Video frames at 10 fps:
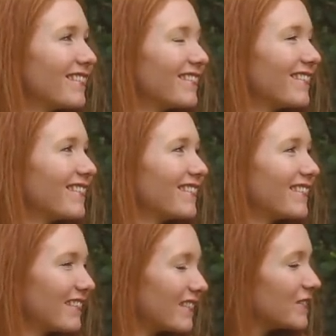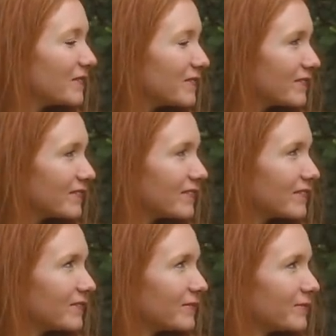
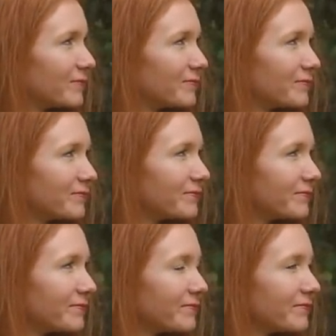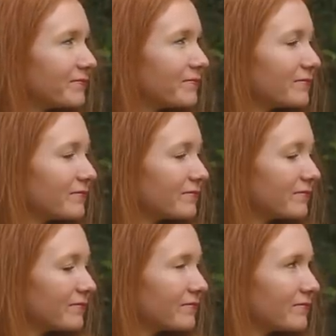
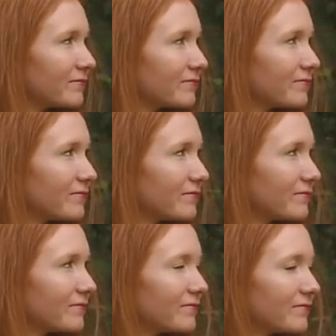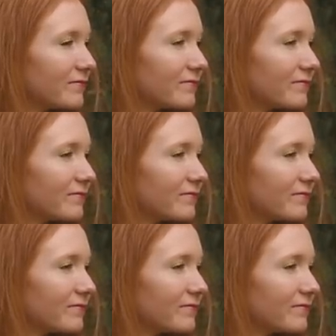The person shown says nothing.